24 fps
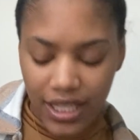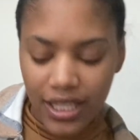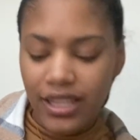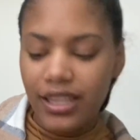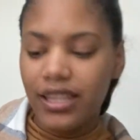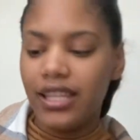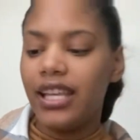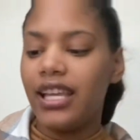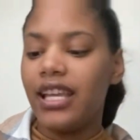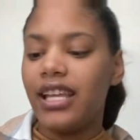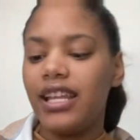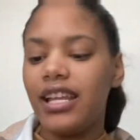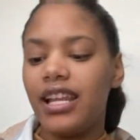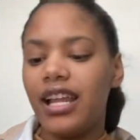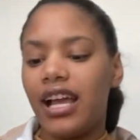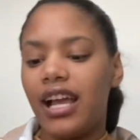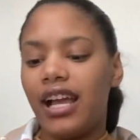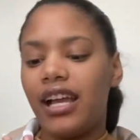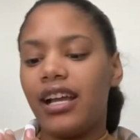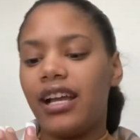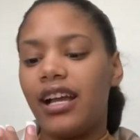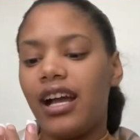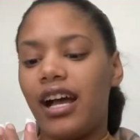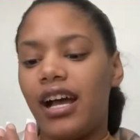Then I
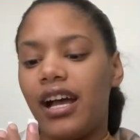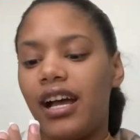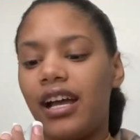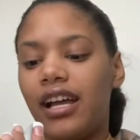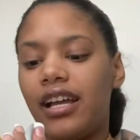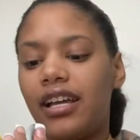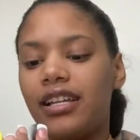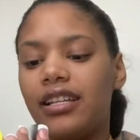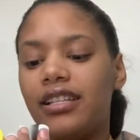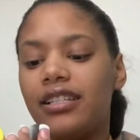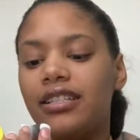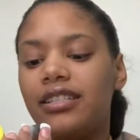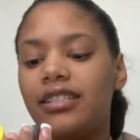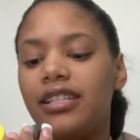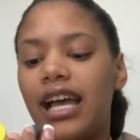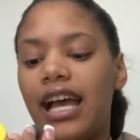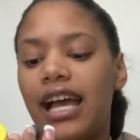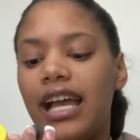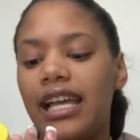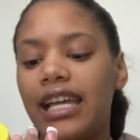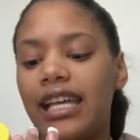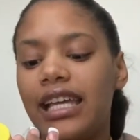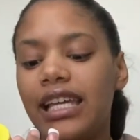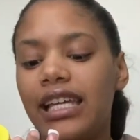got
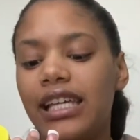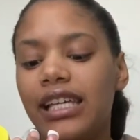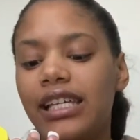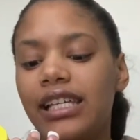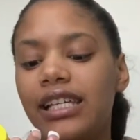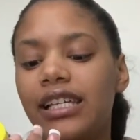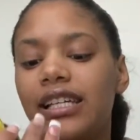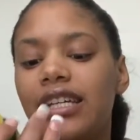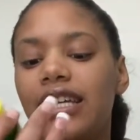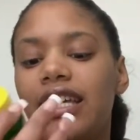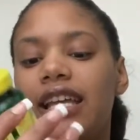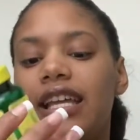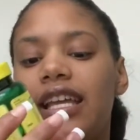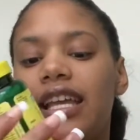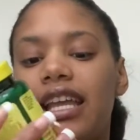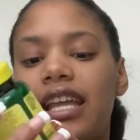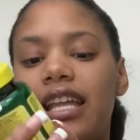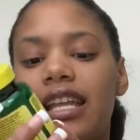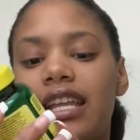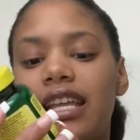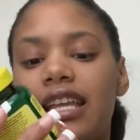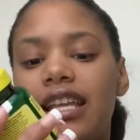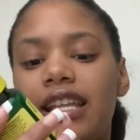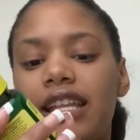Dhea,
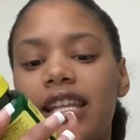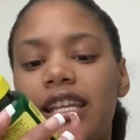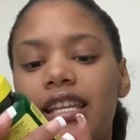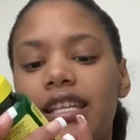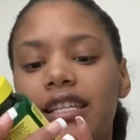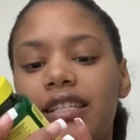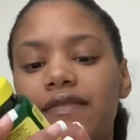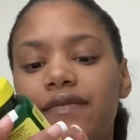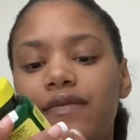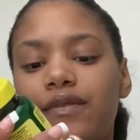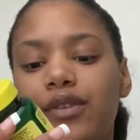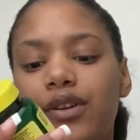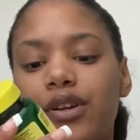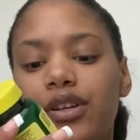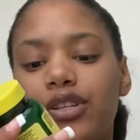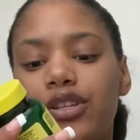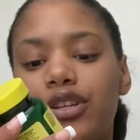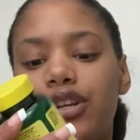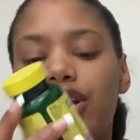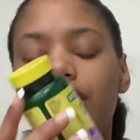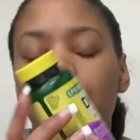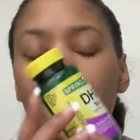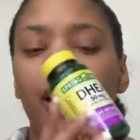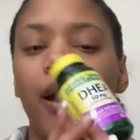and it is for
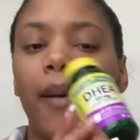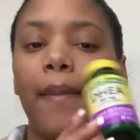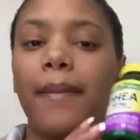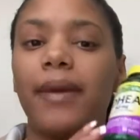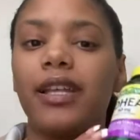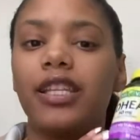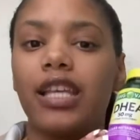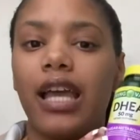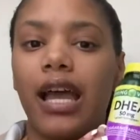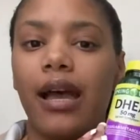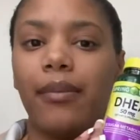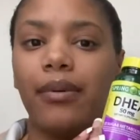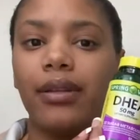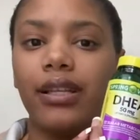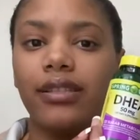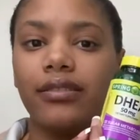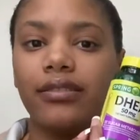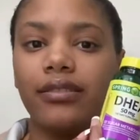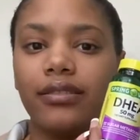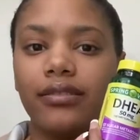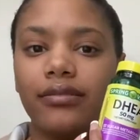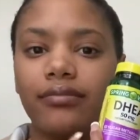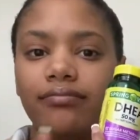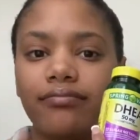your
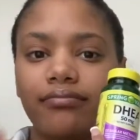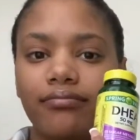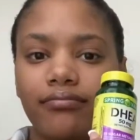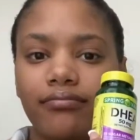metabolism